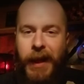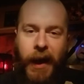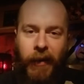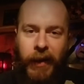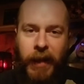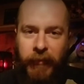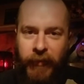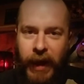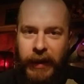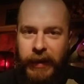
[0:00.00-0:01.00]
now, and I'm
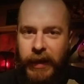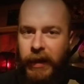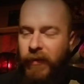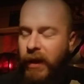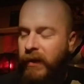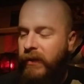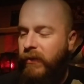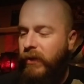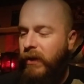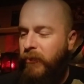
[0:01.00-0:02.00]
finally getting around to
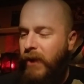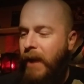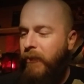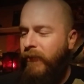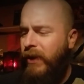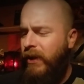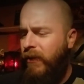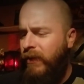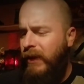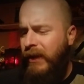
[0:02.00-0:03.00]
doing a proper
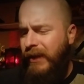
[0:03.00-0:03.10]
video.